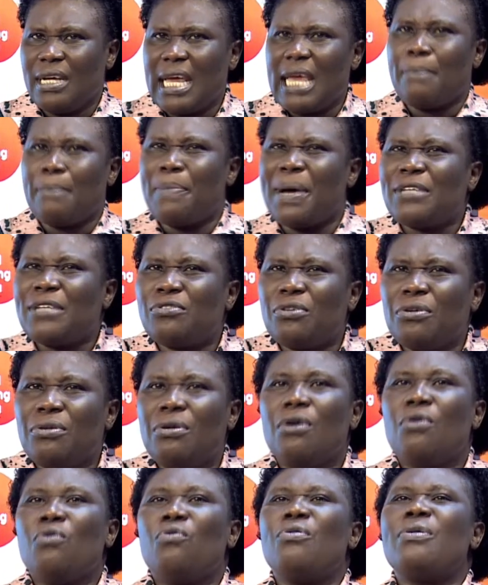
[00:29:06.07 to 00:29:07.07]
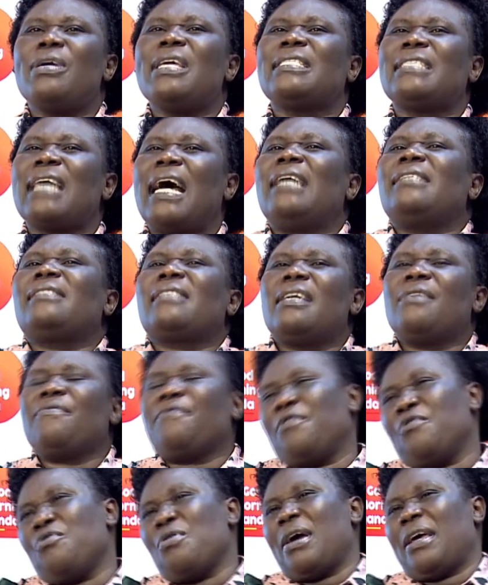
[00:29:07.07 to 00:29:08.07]
A person who is asking
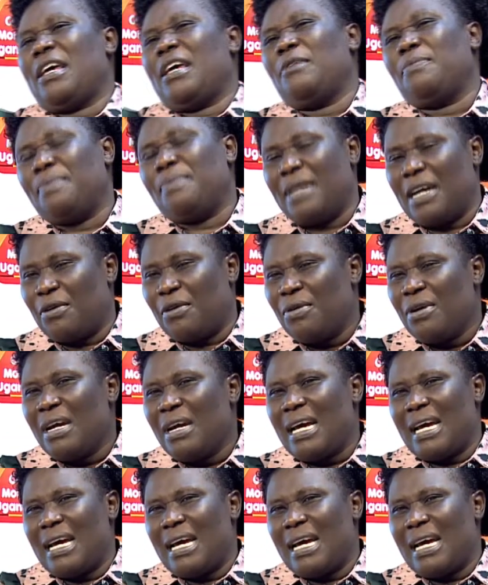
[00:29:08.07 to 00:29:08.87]
for your help now,